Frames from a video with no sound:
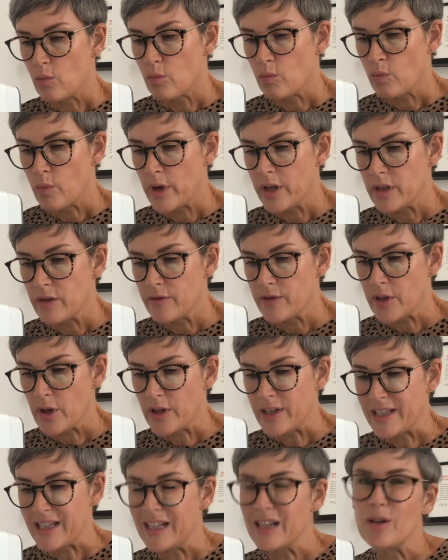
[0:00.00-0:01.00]
when you've sewn,
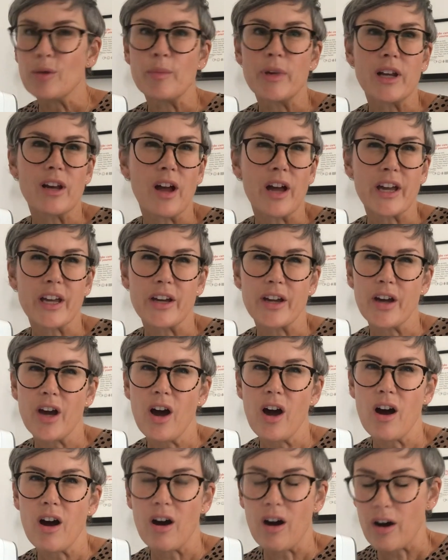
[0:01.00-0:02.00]
it's a little bit like a
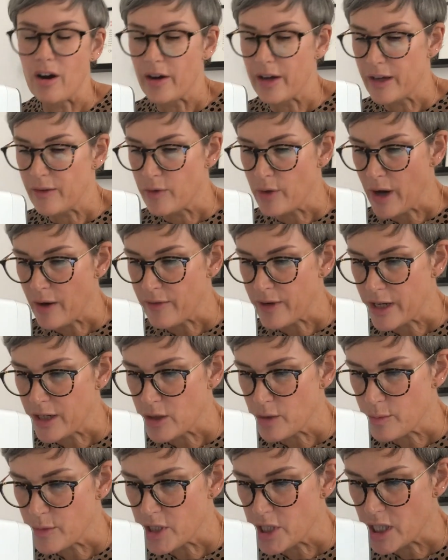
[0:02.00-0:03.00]
car. If you haven't had
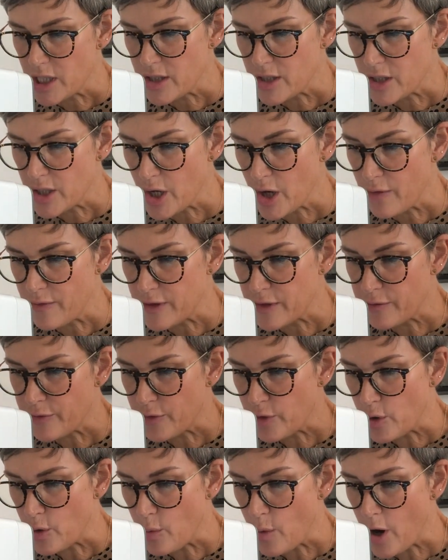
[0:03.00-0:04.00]
your machine serviced
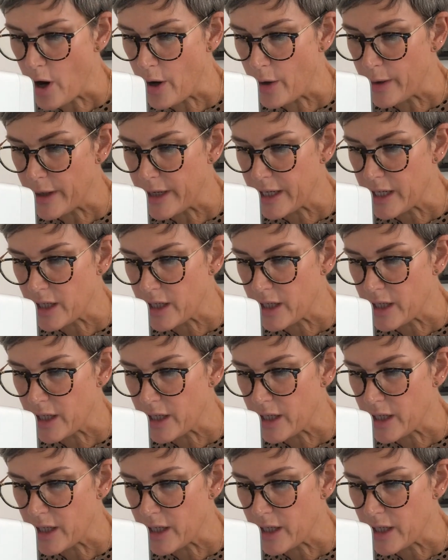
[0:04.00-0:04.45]
for a while,